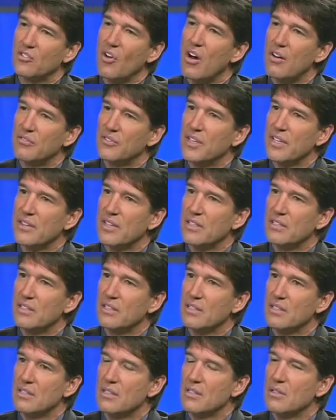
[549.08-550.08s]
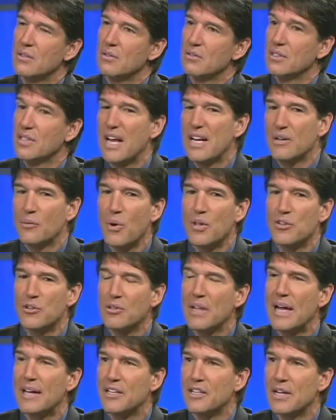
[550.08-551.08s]
softly that kind of whether
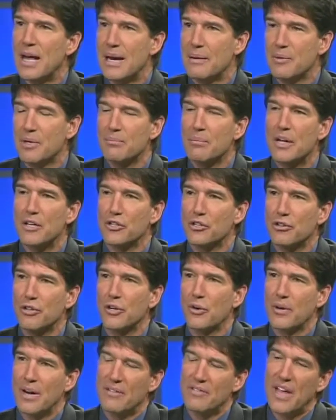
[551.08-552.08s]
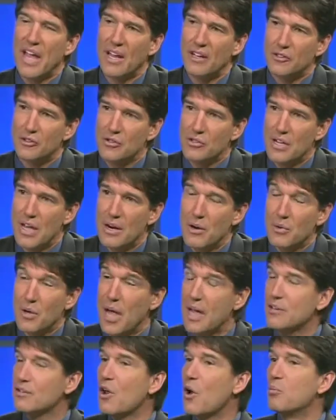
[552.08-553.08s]
you like it or not, I'm going to make sure you don't have cancer. Is that
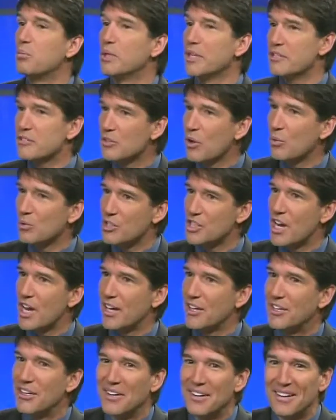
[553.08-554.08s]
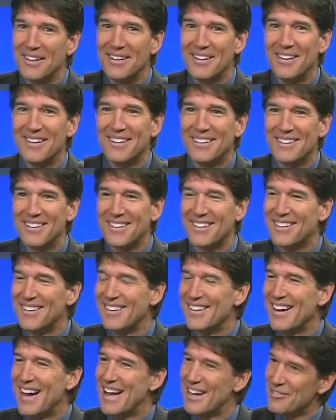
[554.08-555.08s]
okay? No, please don't check.
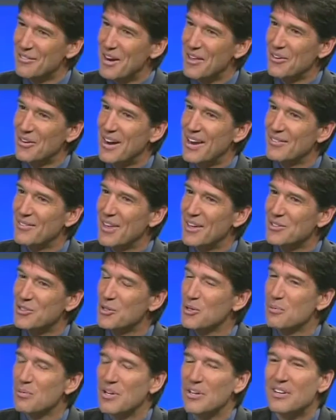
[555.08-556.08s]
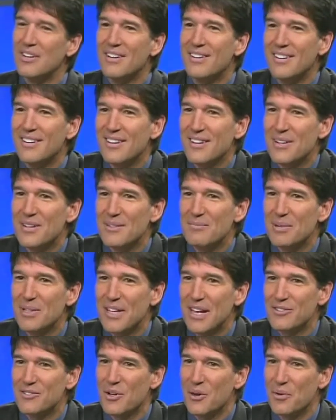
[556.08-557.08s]
I'd rather have that tumor. But
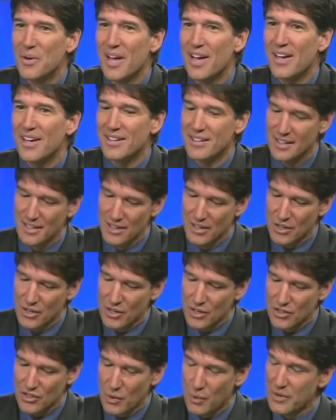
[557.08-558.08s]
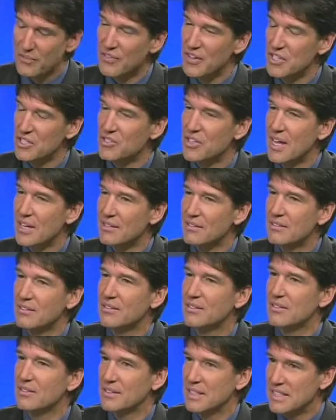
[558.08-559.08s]
that's okay. So we finished the
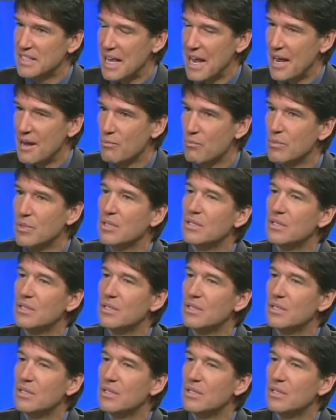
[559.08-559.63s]
exam.